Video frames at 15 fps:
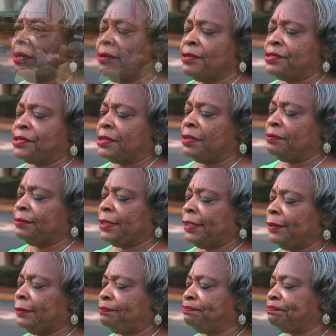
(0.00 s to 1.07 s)
there's some
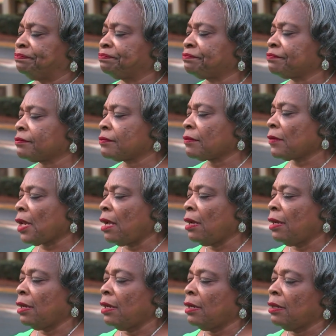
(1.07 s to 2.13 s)
um
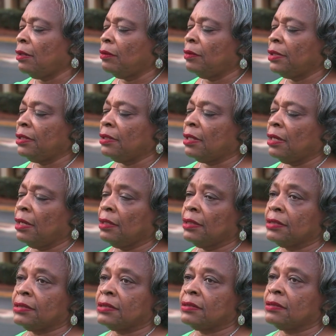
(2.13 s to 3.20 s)
what do you
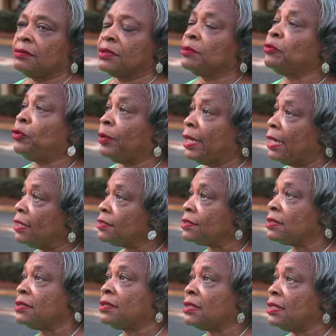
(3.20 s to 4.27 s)
call it, some, some
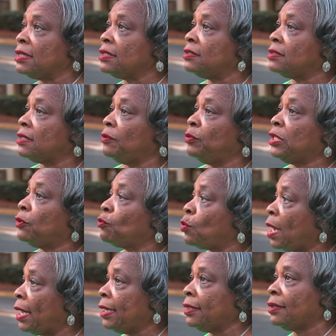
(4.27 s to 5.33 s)
grants and things that we
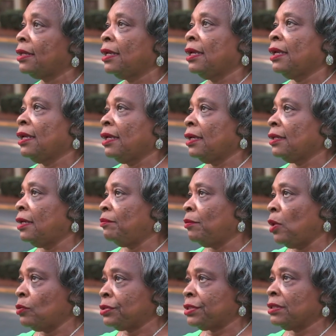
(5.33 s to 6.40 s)
could write and
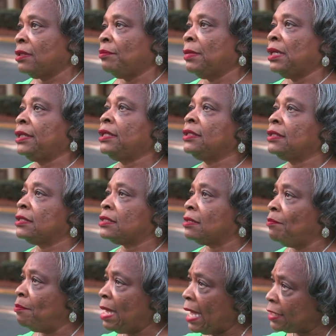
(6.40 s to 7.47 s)
get most of the money and get
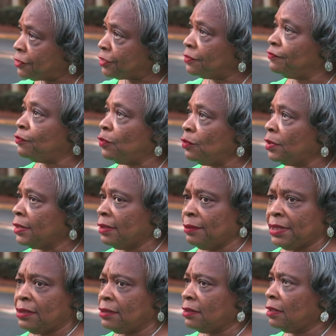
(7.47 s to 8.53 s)
some matching for it.
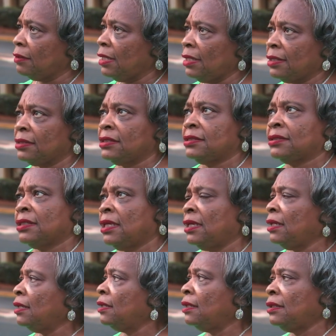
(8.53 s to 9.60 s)
I mean, you know, hey, let's
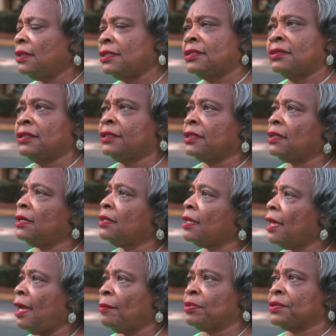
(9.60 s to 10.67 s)
let's look at
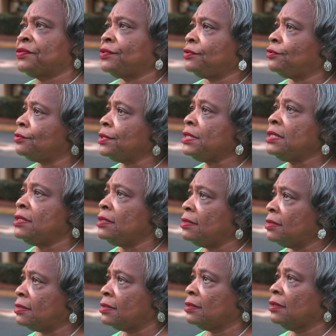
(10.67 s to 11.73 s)
other apples and
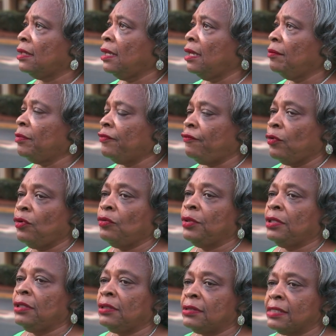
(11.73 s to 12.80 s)
trees before
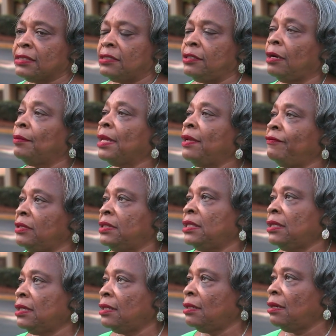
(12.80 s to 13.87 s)
we just dump
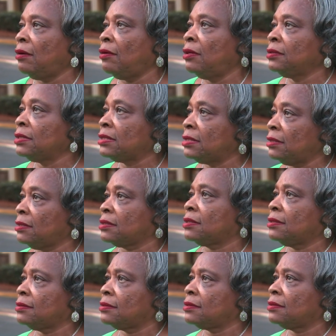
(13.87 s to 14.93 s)
everything on the
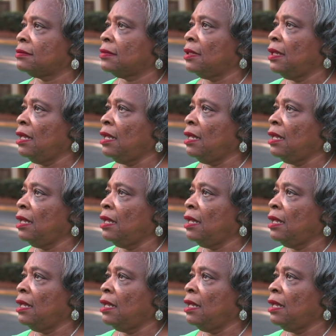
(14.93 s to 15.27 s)
citizens.